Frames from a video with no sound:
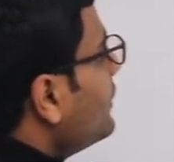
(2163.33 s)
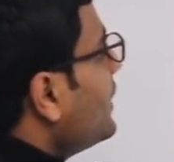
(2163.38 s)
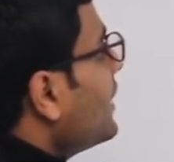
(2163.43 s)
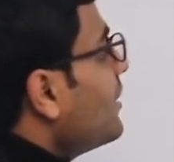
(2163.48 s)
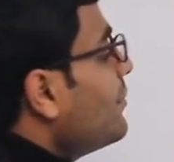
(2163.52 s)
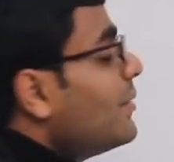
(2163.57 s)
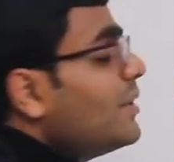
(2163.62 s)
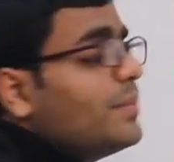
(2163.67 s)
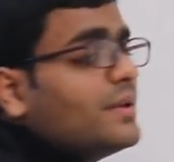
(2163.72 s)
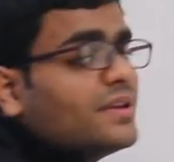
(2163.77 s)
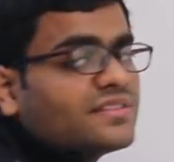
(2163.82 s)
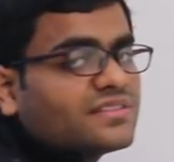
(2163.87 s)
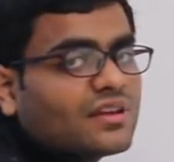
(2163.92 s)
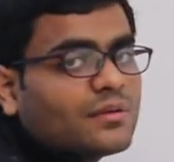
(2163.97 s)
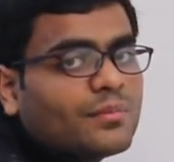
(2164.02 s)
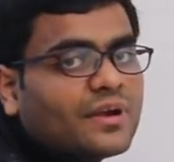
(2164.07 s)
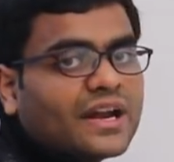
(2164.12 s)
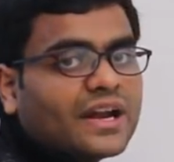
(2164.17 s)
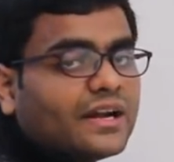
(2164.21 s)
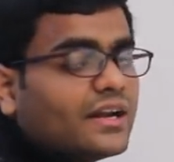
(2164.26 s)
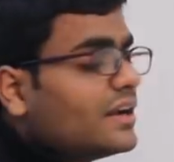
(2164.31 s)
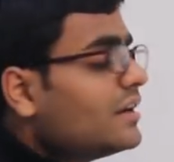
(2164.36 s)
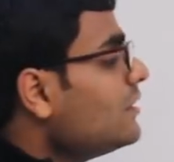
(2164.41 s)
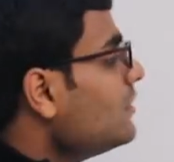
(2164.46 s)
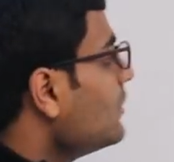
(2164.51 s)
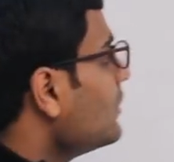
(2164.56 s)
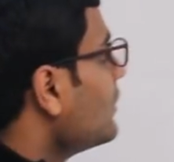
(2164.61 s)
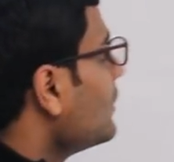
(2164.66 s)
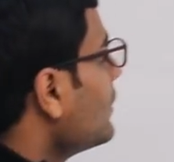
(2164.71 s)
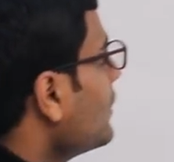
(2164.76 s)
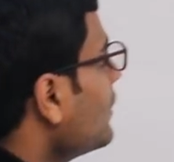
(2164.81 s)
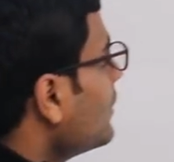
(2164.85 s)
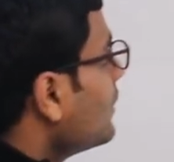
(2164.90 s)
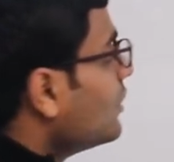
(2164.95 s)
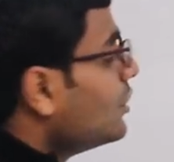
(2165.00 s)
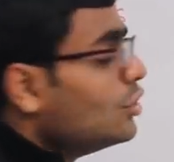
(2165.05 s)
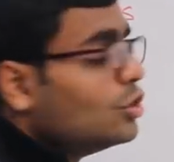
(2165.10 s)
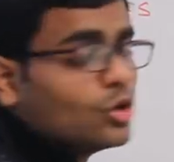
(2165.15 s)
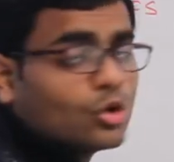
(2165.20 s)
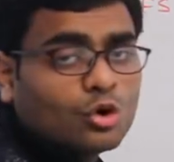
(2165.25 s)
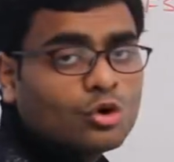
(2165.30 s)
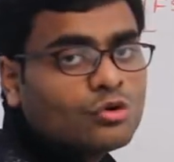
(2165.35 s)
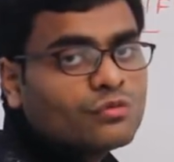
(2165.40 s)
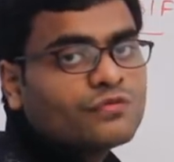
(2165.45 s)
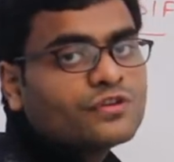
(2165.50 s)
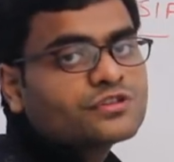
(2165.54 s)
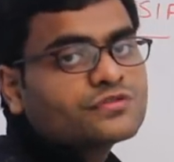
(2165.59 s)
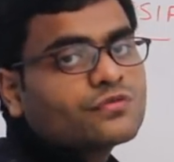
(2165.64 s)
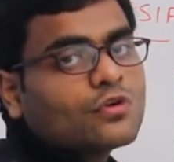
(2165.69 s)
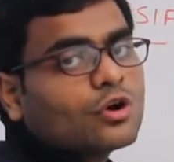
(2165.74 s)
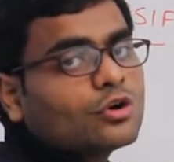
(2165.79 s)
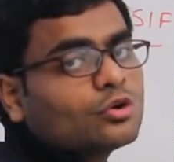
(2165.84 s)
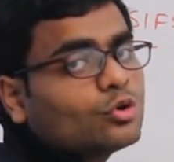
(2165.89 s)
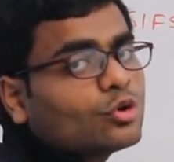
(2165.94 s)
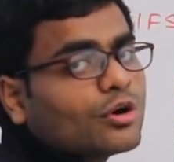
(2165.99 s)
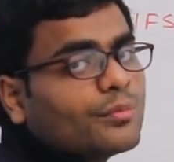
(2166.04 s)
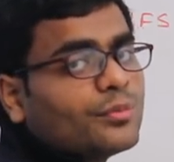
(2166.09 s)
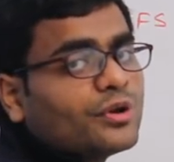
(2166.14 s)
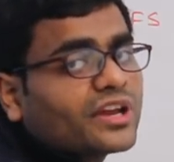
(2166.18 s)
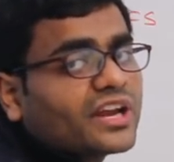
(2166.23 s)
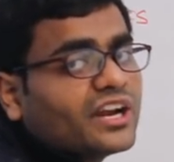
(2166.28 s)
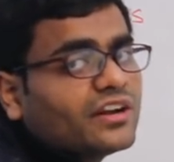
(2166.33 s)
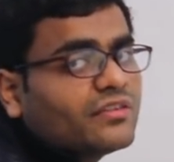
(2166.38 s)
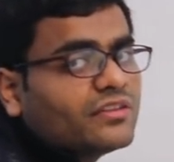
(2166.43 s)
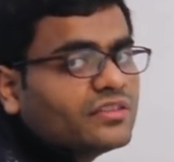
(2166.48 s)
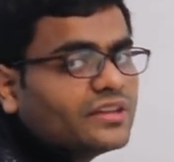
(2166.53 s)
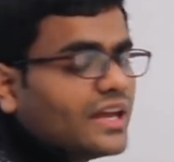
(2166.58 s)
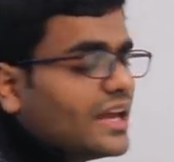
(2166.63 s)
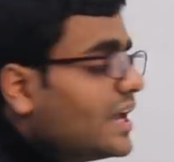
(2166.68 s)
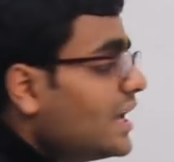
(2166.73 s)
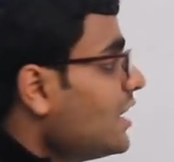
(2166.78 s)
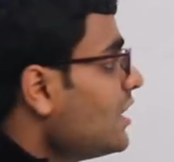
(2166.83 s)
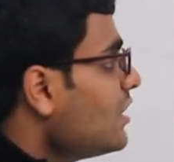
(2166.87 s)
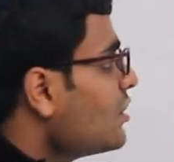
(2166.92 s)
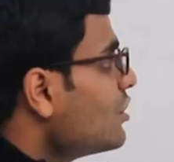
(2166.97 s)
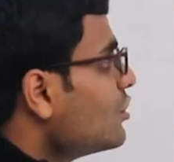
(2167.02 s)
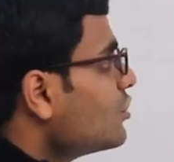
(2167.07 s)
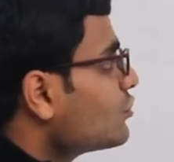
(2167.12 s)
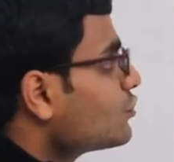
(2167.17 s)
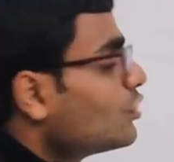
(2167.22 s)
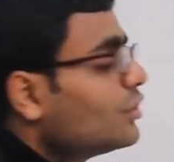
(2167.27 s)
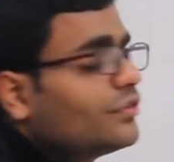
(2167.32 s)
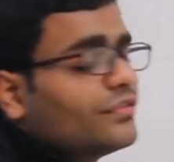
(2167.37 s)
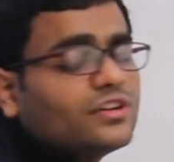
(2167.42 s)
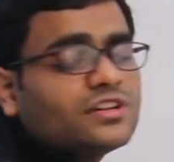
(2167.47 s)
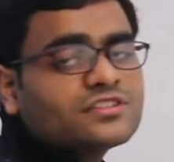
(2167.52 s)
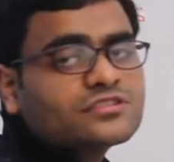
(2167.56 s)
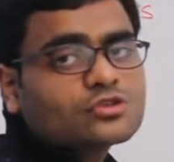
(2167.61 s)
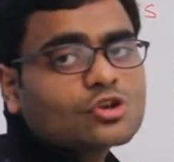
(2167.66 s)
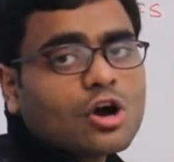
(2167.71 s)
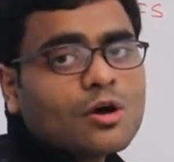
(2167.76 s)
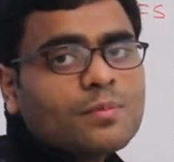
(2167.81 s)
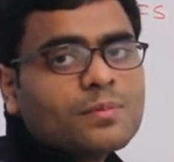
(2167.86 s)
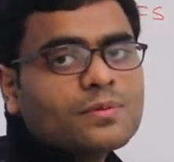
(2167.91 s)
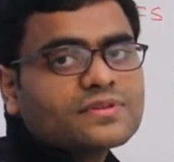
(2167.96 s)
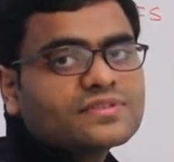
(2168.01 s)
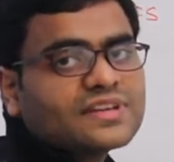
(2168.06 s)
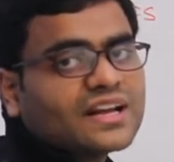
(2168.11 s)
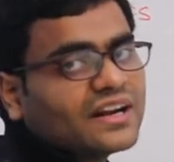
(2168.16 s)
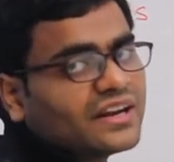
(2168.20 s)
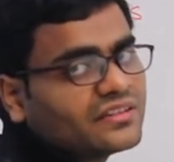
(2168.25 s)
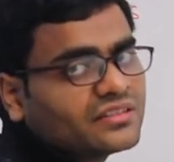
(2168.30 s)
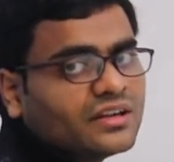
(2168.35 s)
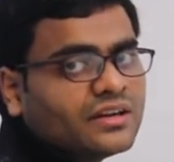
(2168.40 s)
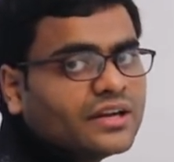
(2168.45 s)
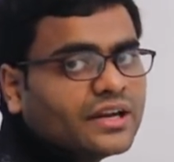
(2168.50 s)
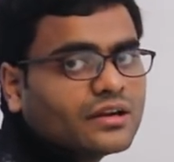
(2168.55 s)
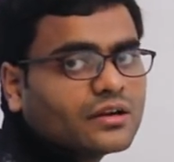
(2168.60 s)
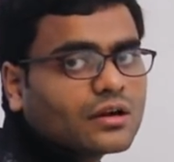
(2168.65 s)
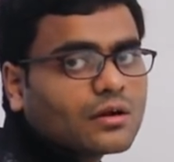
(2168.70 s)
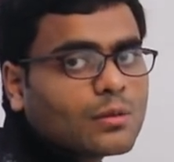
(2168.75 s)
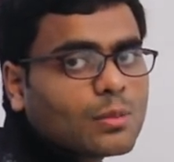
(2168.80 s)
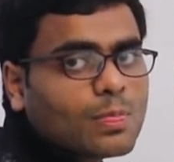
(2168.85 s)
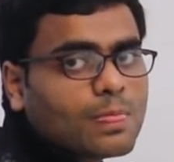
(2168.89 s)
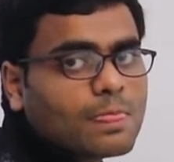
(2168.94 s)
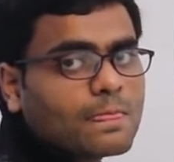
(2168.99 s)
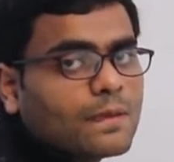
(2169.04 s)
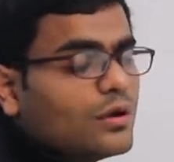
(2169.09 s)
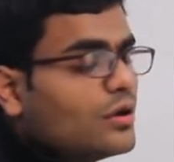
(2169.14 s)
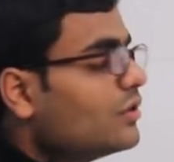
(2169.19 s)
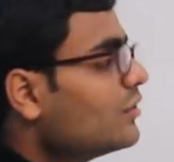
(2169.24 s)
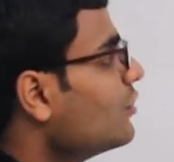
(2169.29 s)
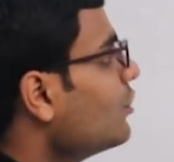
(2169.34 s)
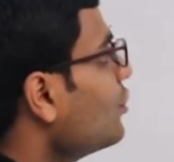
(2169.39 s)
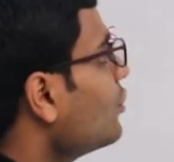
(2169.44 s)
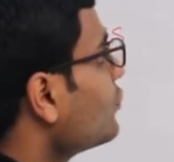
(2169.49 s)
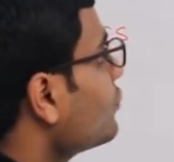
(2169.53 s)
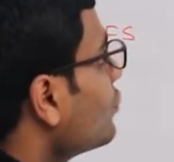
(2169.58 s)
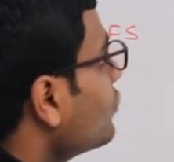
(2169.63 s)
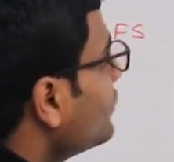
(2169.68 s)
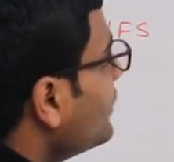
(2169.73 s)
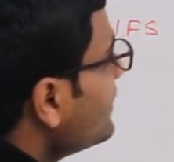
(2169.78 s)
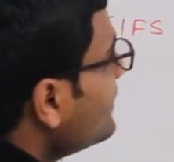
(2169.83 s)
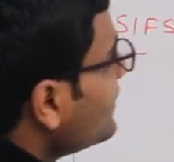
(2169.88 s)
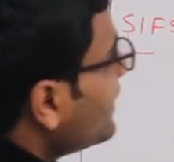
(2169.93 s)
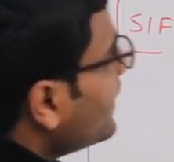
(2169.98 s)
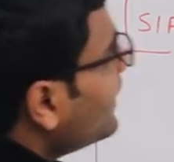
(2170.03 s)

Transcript: there may be some hidden node which want to communicate with A, so it will stop sending the data. So this